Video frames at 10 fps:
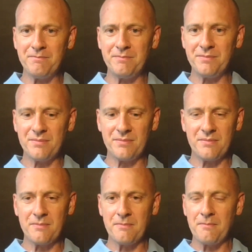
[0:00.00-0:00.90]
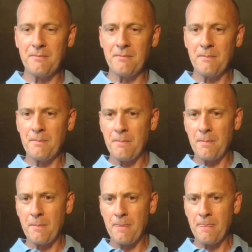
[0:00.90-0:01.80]

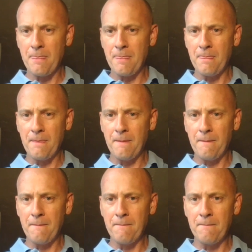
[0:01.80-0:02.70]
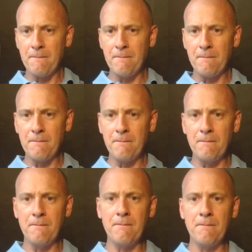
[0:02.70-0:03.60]

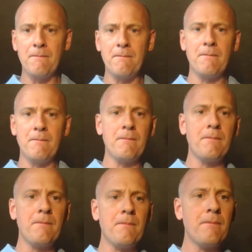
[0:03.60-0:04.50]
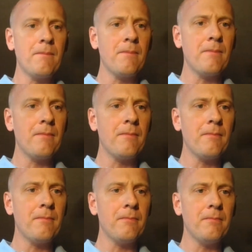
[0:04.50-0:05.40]

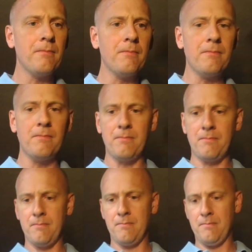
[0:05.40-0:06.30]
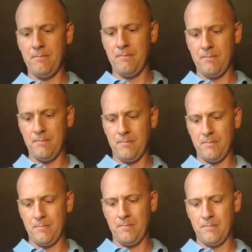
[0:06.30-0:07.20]

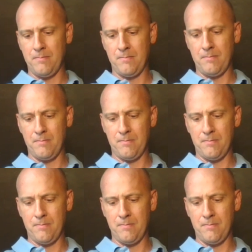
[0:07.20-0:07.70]
(no one is talking)